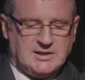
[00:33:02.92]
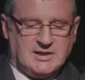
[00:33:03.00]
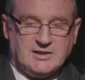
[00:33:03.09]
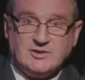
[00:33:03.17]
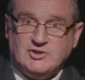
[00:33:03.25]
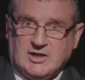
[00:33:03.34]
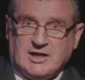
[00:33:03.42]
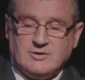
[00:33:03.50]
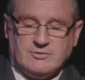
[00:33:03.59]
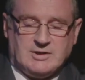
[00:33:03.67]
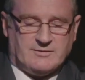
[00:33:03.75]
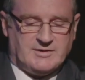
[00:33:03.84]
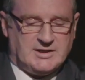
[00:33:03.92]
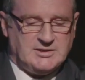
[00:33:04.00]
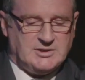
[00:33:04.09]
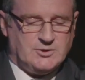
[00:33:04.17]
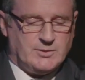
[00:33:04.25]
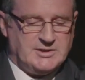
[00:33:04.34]
in January of
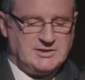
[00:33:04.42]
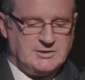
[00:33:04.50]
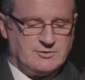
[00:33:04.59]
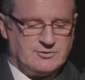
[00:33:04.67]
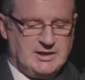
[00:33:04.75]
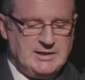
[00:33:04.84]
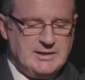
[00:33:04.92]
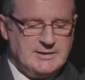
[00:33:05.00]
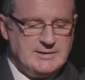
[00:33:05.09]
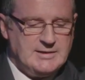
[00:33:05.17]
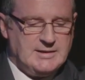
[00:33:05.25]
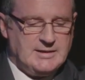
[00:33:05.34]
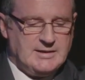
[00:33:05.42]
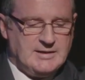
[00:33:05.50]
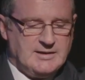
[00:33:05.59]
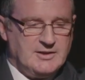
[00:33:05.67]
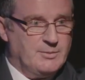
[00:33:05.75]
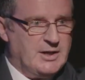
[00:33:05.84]
1923,
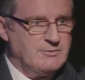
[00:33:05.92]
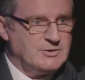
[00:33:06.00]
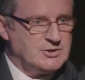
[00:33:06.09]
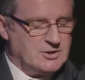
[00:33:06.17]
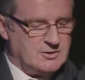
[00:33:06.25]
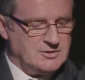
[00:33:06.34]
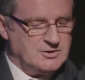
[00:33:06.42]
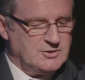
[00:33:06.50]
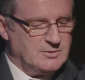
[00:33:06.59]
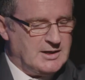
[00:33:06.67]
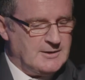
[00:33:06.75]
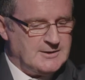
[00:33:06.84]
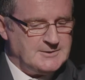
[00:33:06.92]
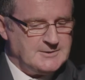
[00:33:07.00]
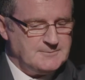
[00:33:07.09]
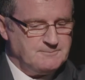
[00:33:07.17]
the men returned to Ireland.